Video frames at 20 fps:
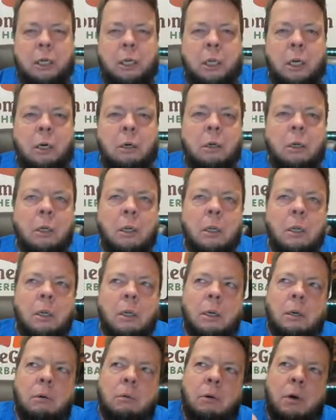you know.
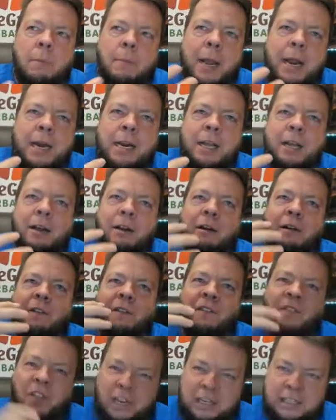Rehmannia
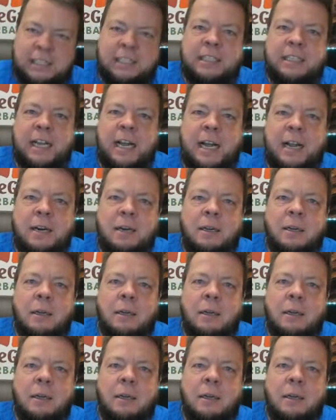fixes that.